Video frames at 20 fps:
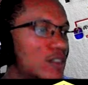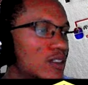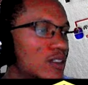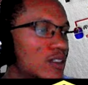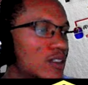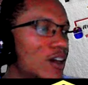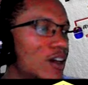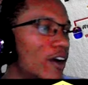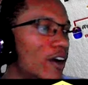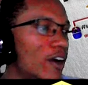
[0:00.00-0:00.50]

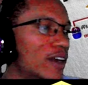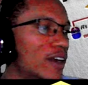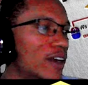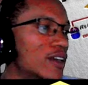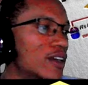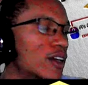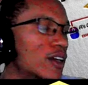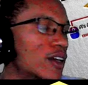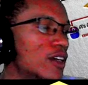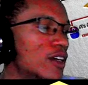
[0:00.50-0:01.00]
alright,
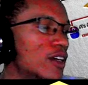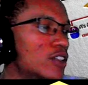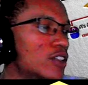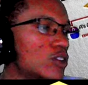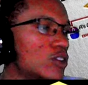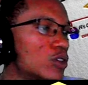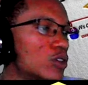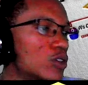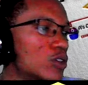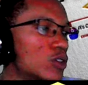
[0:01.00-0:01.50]

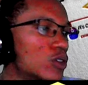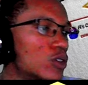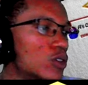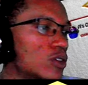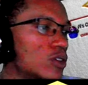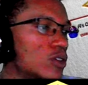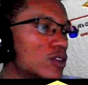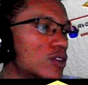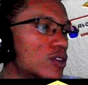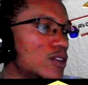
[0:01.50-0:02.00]
so
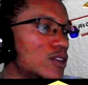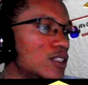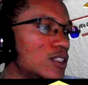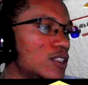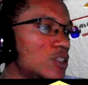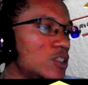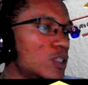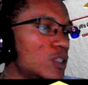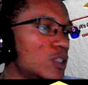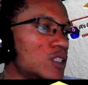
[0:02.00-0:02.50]
this
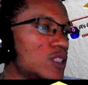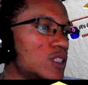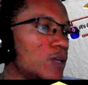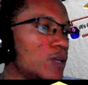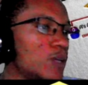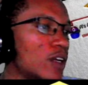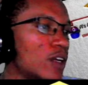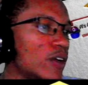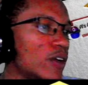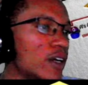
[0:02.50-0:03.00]
word is
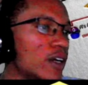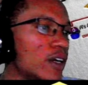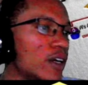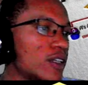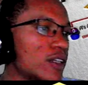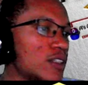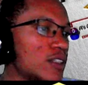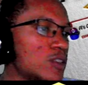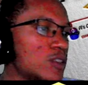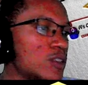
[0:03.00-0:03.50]
spelled correct,
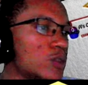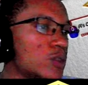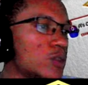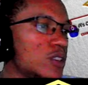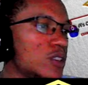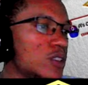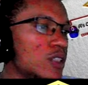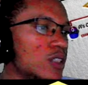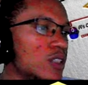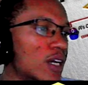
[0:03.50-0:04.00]
this
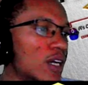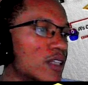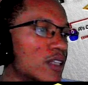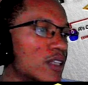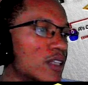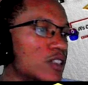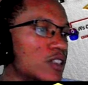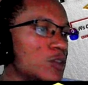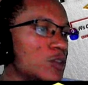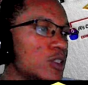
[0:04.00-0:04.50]
word and
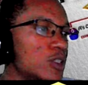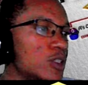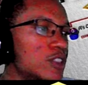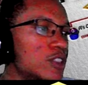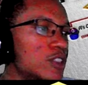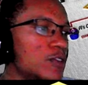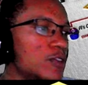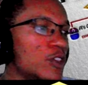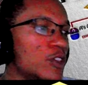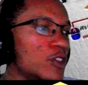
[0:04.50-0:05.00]
this word.
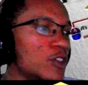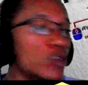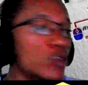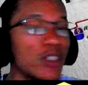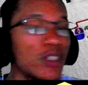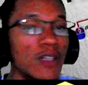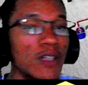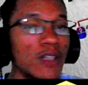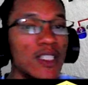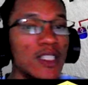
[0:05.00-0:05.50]
For those
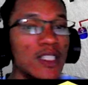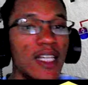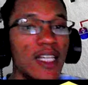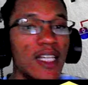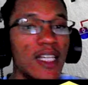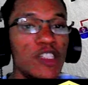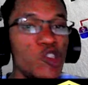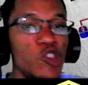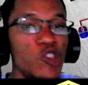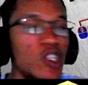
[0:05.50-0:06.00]
of us in
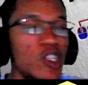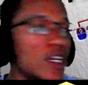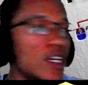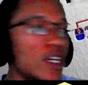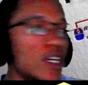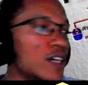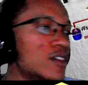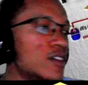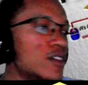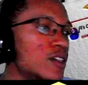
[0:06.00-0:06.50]

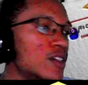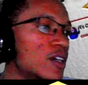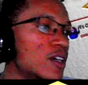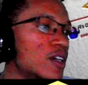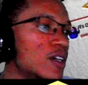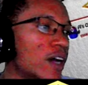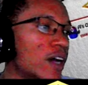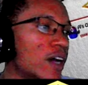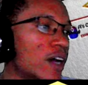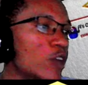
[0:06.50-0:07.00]
Trinidad,
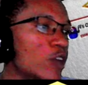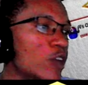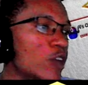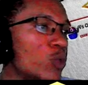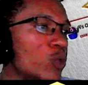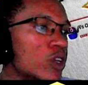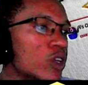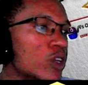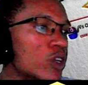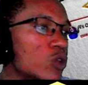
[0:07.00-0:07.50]
I hope
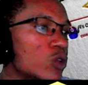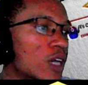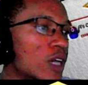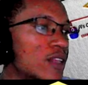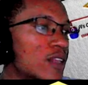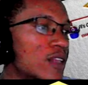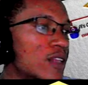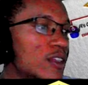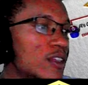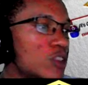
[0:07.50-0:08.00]
we know
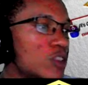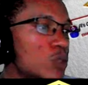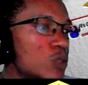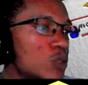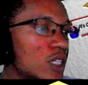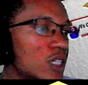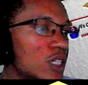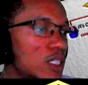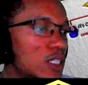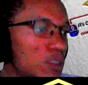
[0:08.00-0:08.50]
that this word
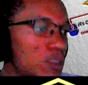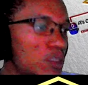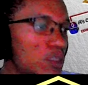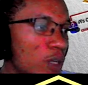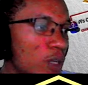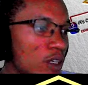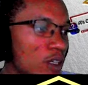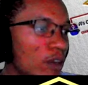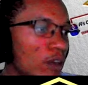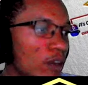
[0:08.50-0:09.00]
is
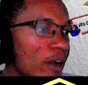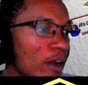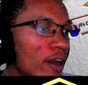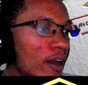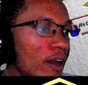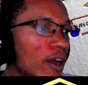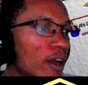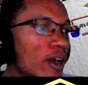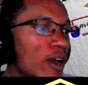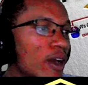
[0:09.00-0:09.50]
spelled
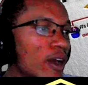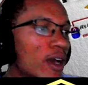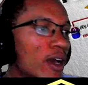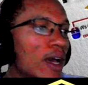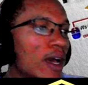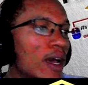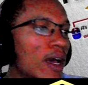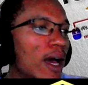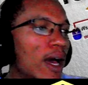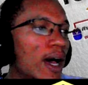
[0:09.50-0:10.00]
correct.
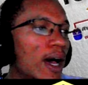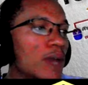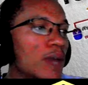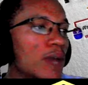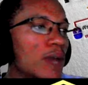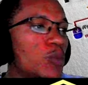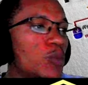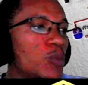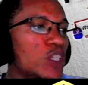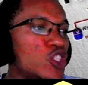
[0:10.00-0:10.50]
And
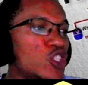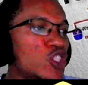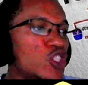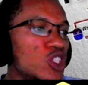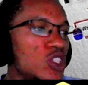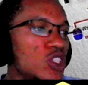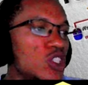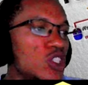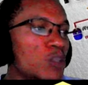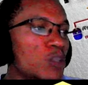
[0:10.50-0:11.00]

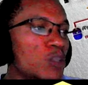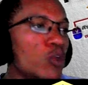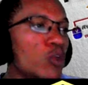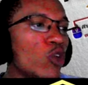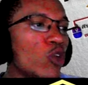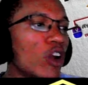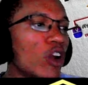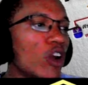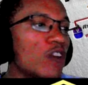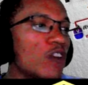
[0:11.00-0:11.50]
beaches, the
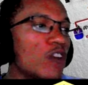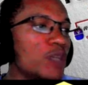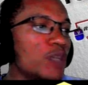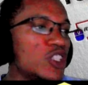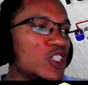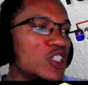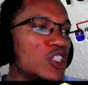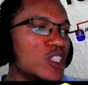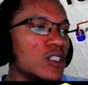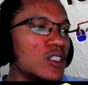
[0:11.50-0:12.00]
plural of
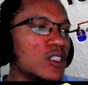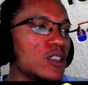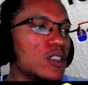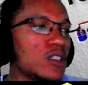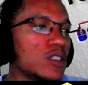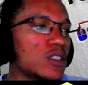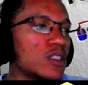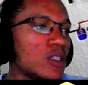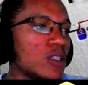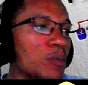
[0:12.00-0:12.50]

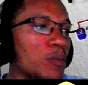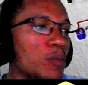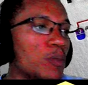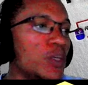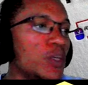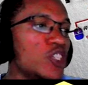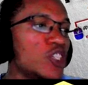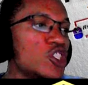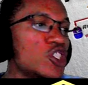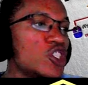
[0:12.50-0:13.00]
beaches,
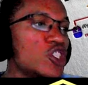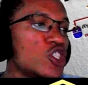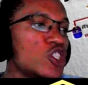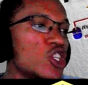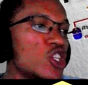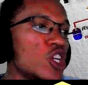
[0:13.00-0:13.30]
beach,